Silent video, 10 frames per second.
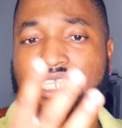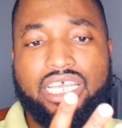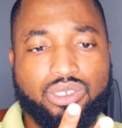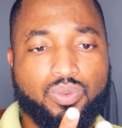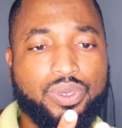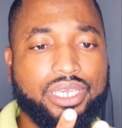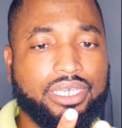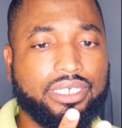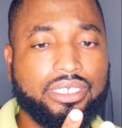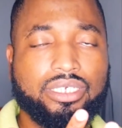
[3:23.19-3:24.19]
10th
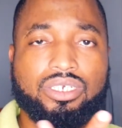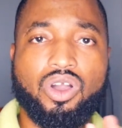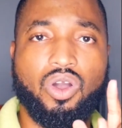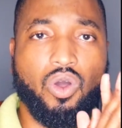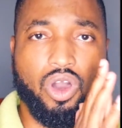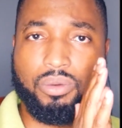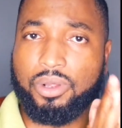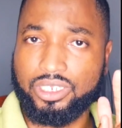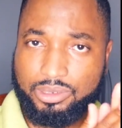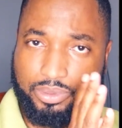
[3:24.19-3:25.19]
week, all
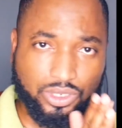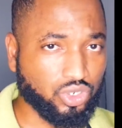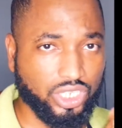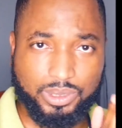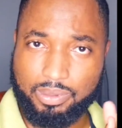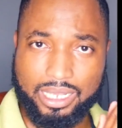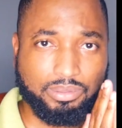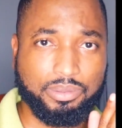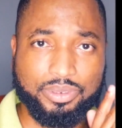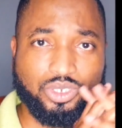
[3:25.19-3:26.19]
multiple choice past
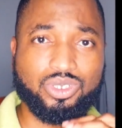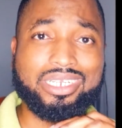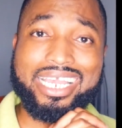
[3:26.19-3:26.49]
papers you can